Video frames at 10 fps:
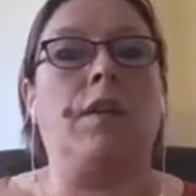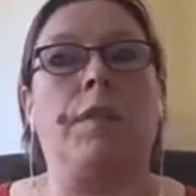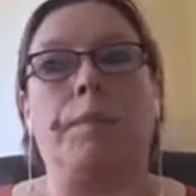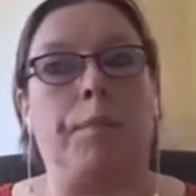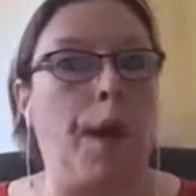
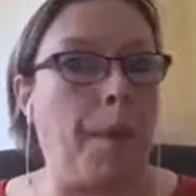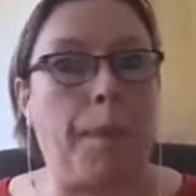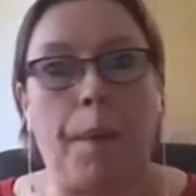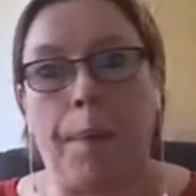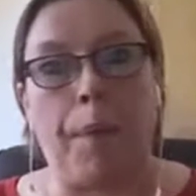blah, blah, blah, blah,
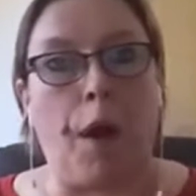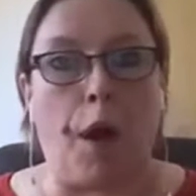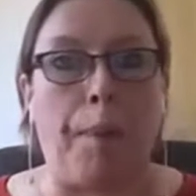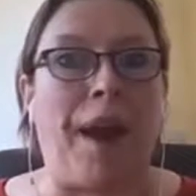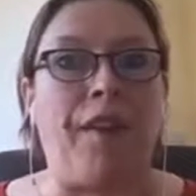blah,
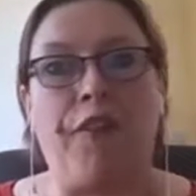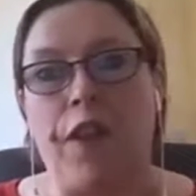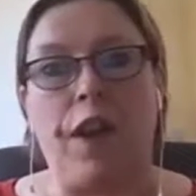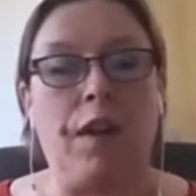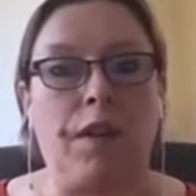benefit
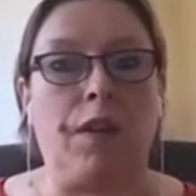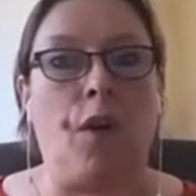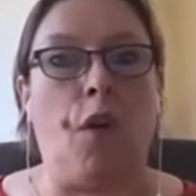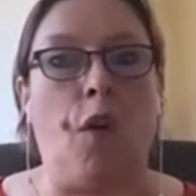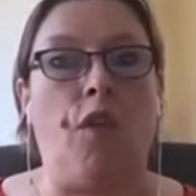
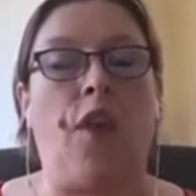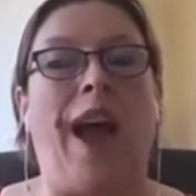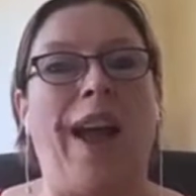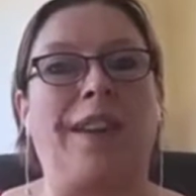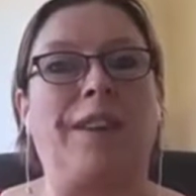of
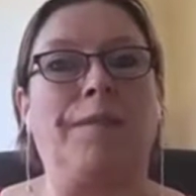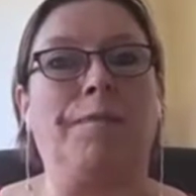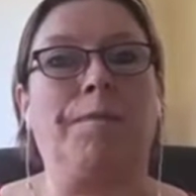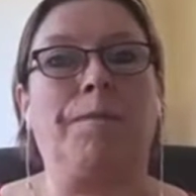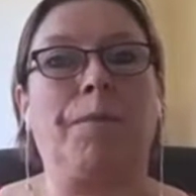ads.
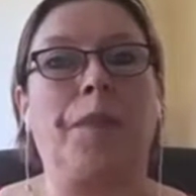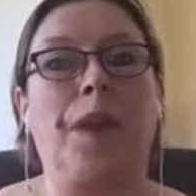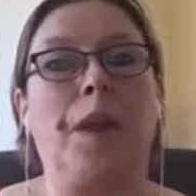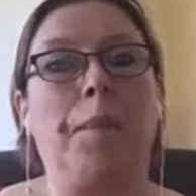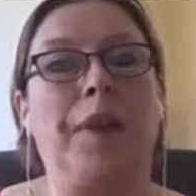
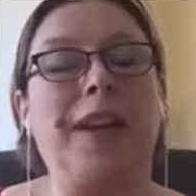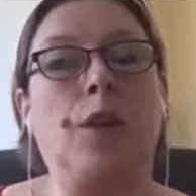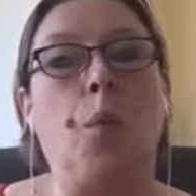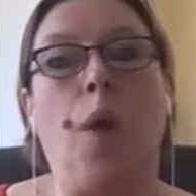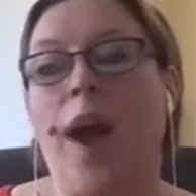But it's a
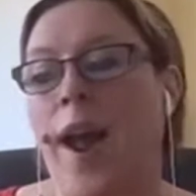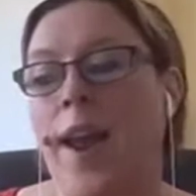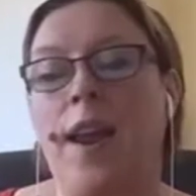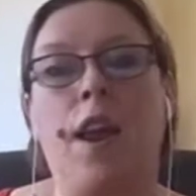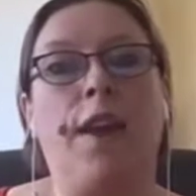way
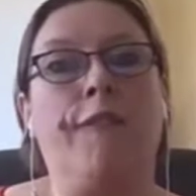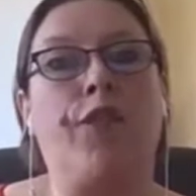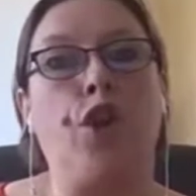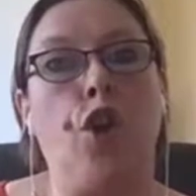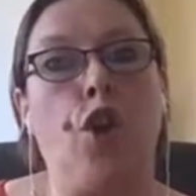for
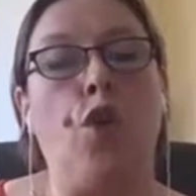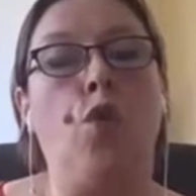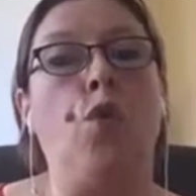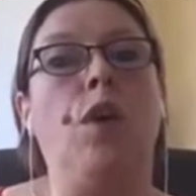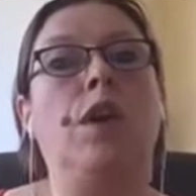you
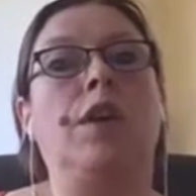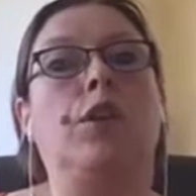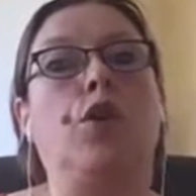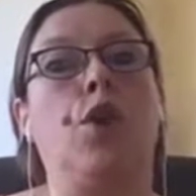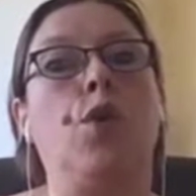
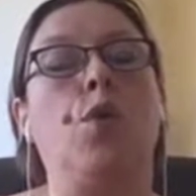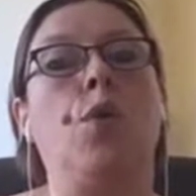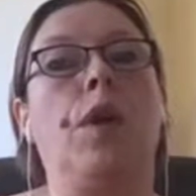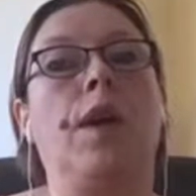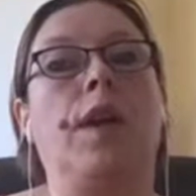to
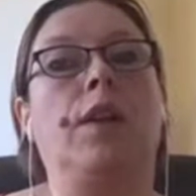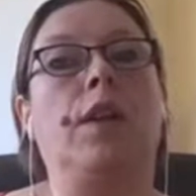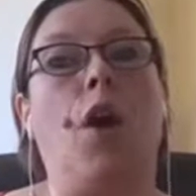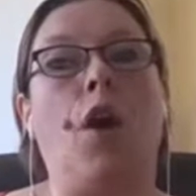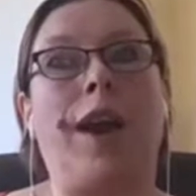
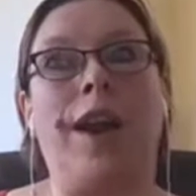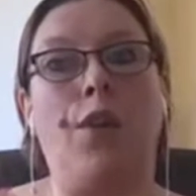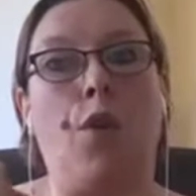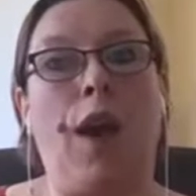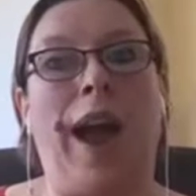target your
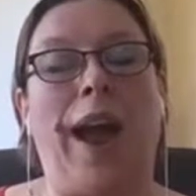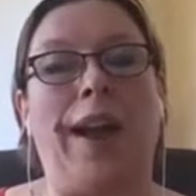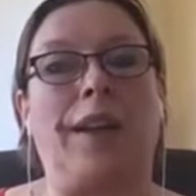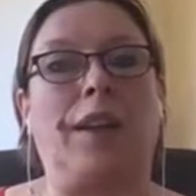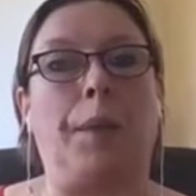ads
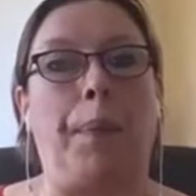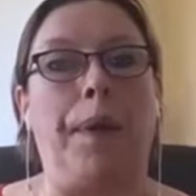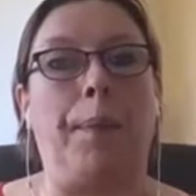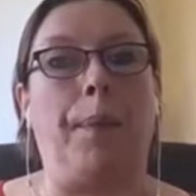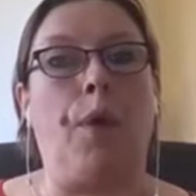to
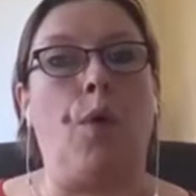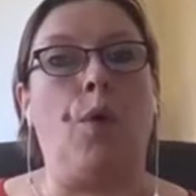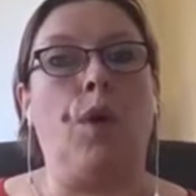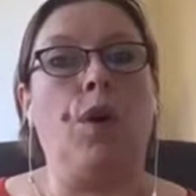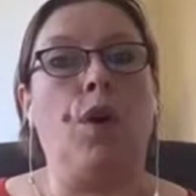people
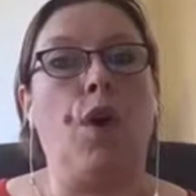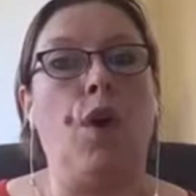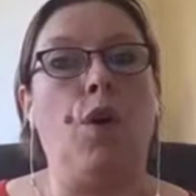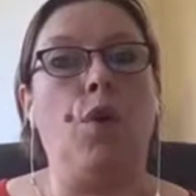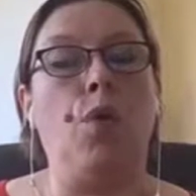
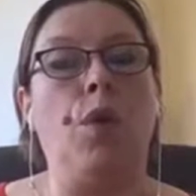who